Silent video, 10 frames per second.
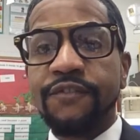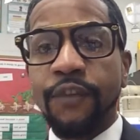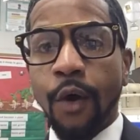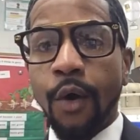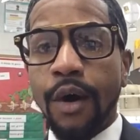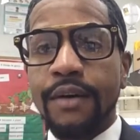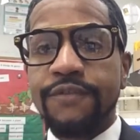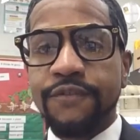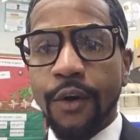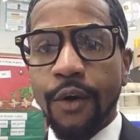
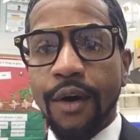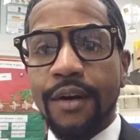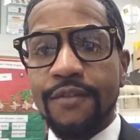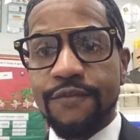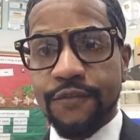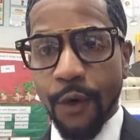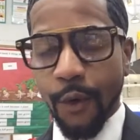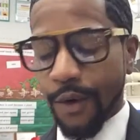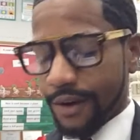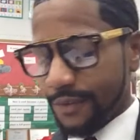
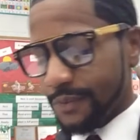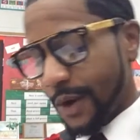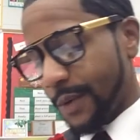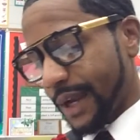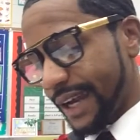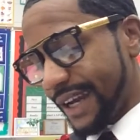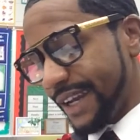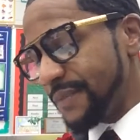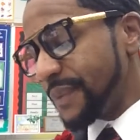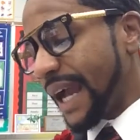4-4-4, okay?